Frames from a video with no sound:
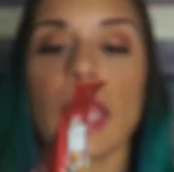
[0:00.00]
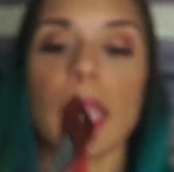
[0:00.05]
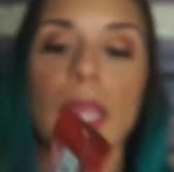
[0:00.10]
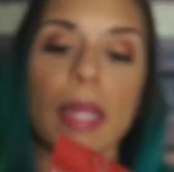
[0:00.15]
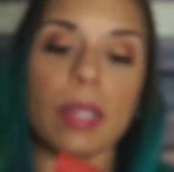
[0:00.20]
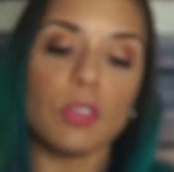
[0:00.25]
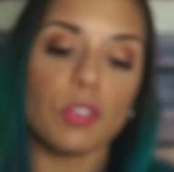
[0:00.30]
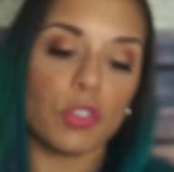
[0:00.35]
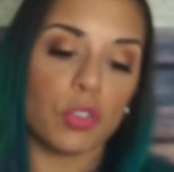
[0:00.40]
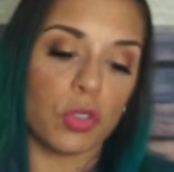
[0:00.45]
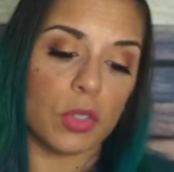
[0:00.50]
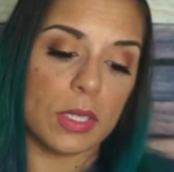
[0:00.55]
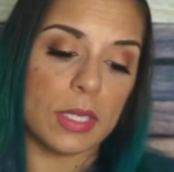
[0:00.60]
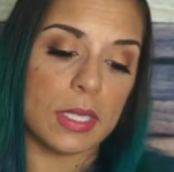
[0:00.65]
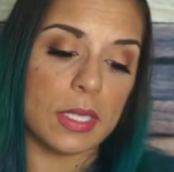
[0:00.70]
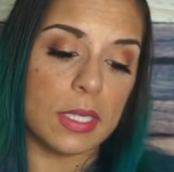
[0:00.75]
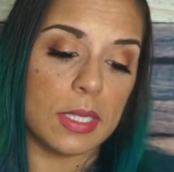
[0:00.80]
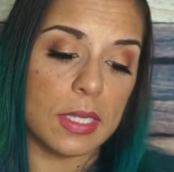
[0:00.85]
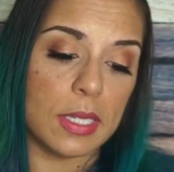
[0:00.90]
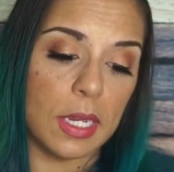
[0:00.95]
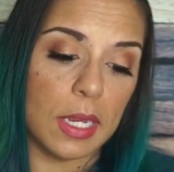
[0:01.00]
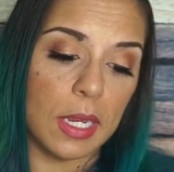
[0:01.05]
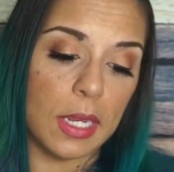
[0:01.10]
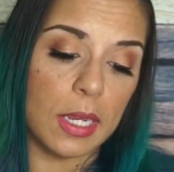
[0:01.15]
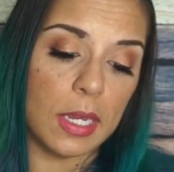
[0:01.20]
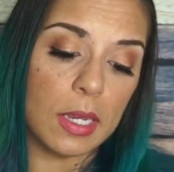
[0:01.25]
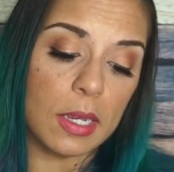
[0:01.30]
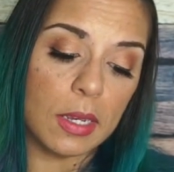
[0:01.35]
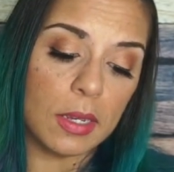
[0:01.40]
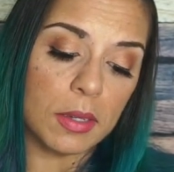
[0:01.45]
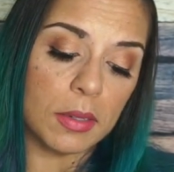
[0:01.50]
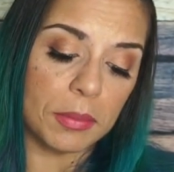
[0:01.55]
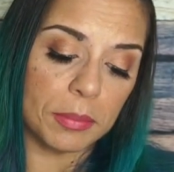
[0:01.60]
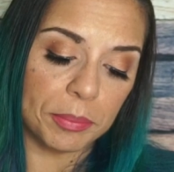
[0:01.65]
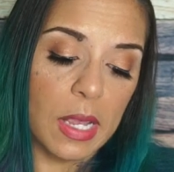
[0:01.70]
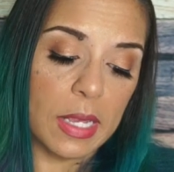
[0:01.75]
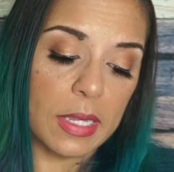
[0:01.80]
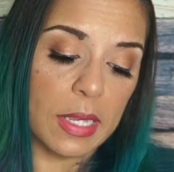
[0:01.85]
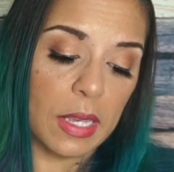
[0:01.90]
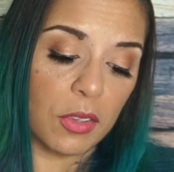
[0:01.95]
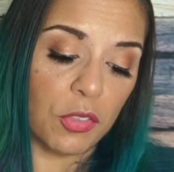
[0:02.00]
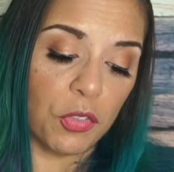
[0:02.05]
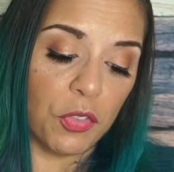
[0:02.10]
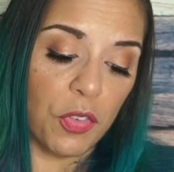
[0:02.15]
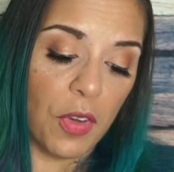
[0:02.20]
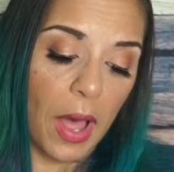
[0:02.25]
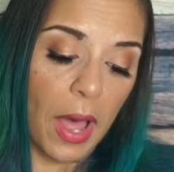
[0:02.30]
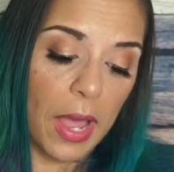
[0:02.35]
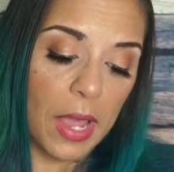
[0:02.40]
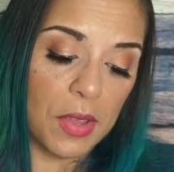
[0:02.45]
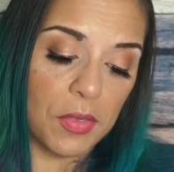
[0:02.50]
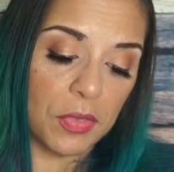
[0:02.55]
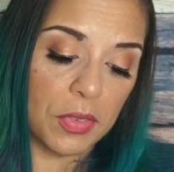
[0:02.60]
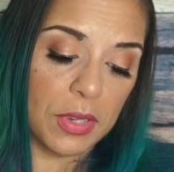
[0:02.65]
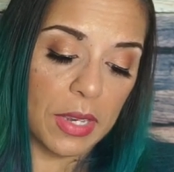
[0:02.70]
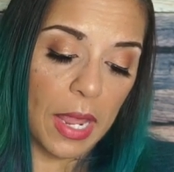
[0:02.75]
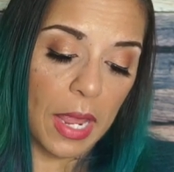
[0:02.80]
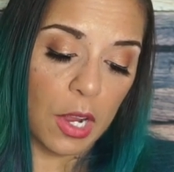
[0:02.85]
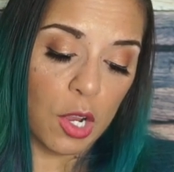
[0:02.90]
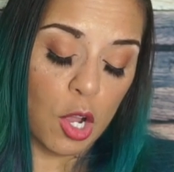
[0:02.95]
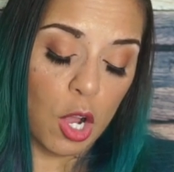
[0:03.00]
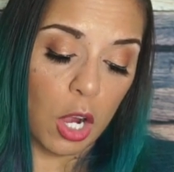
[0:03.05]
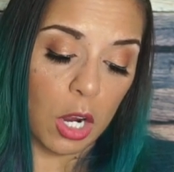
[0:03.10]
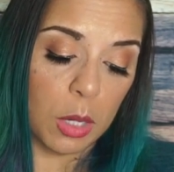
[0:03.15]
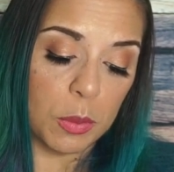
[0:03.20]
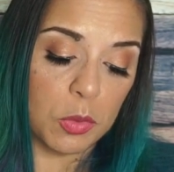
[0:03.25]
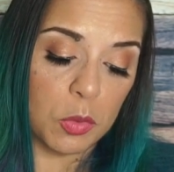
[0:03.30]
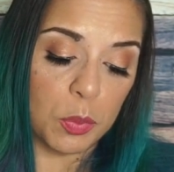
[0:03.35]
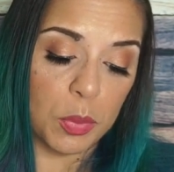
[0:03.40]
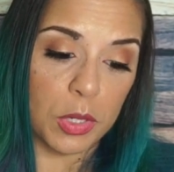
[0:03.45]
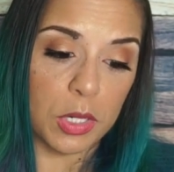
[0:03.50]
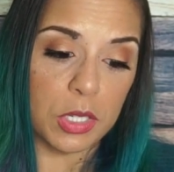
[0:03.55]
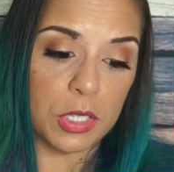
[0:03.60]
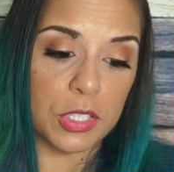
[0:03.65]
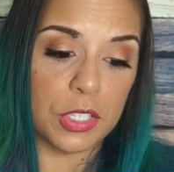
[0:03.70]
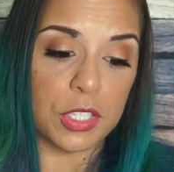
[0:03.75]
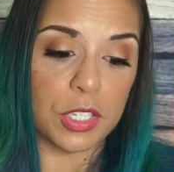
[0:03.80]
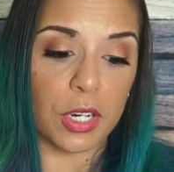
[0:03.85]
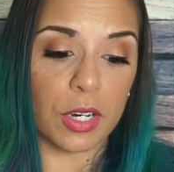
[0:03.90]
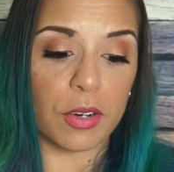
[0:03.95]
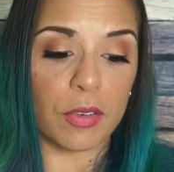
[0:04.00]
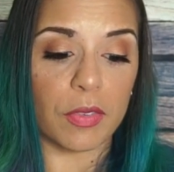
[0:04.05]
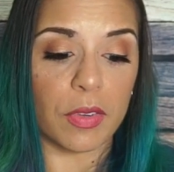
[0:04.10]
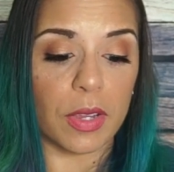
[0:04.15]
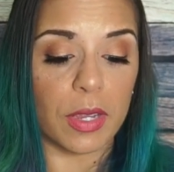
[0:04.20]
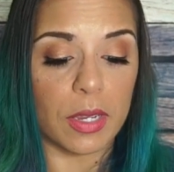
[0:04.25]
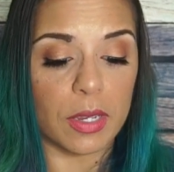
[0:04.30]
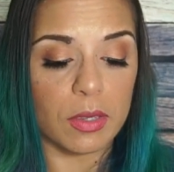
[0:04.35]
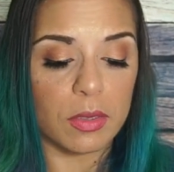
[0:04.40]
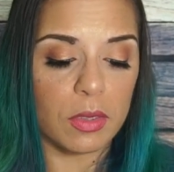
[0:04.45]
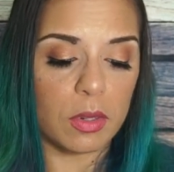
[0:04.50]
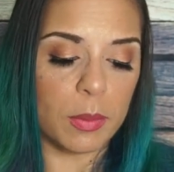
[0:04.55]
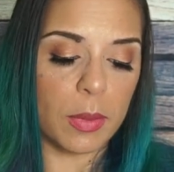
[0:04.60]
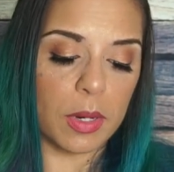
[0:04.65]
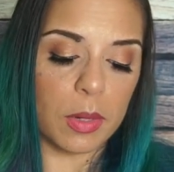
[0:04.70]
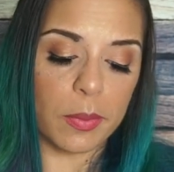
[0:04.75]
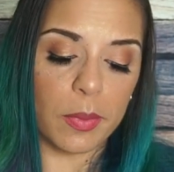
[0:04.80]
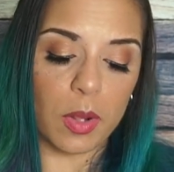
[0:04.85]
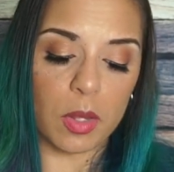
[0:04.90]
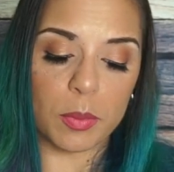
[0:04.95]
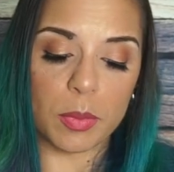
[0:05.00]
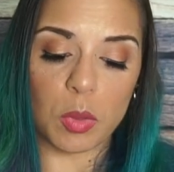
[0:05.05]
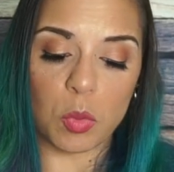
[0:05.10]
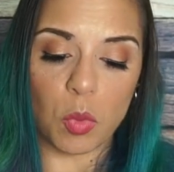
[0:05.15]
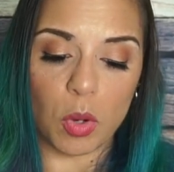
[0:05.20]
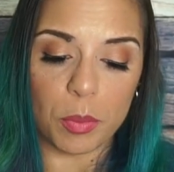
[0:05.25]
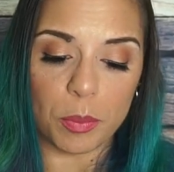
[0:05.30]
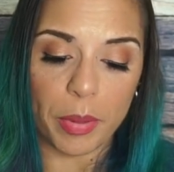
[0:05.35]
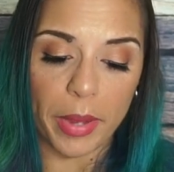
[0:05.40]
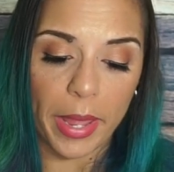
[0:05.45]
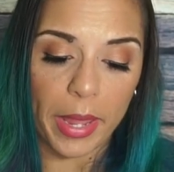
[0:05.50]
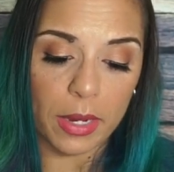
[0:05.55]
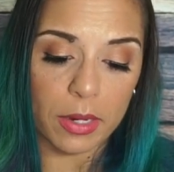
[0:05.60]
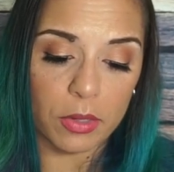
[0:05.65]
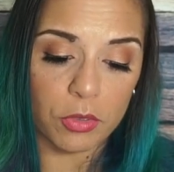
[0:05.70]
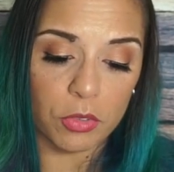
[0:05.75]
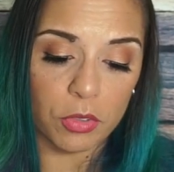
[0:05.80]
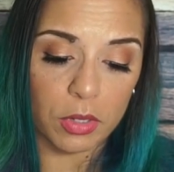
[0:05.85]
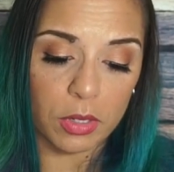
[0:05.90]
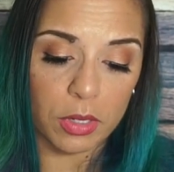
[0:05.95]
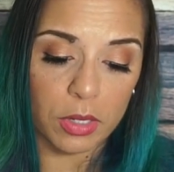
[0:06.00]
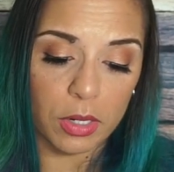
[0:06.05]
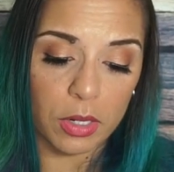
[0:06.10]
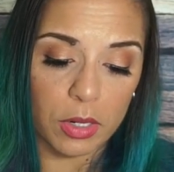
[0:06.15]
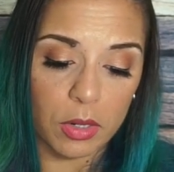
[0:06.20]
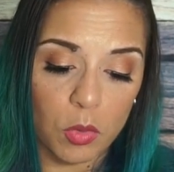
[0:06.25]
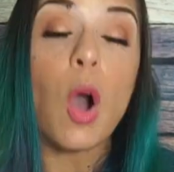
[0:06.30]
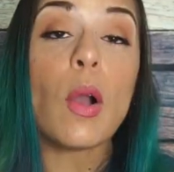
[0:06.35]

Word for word: Interesting. It says five net carbs per serving. There better only be one package in here.